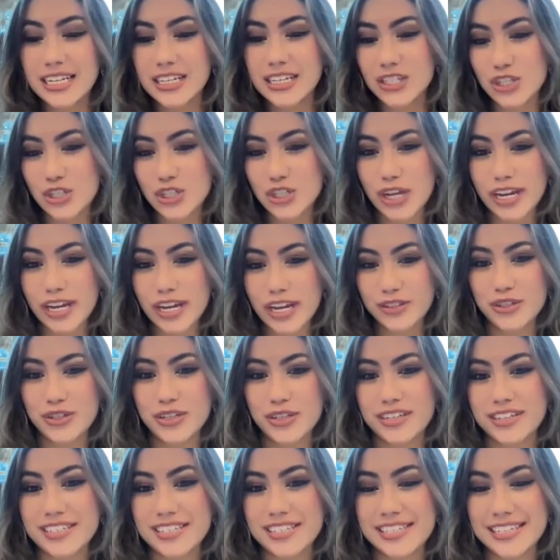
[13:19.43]

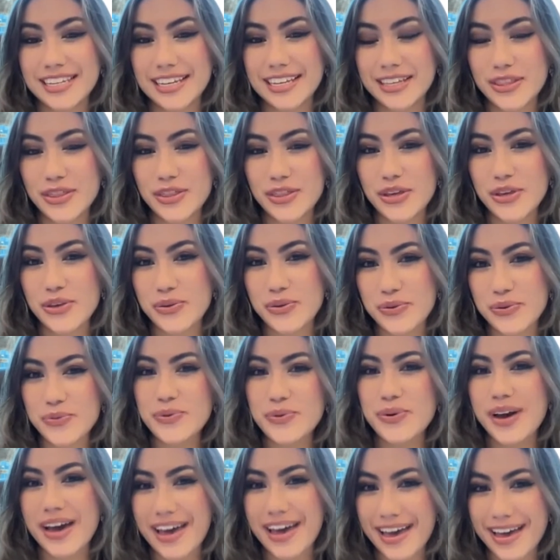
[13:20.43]
exchanges in the
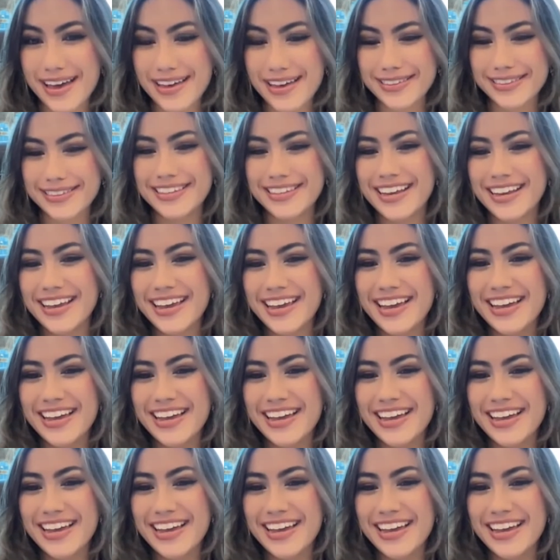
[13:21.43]
US.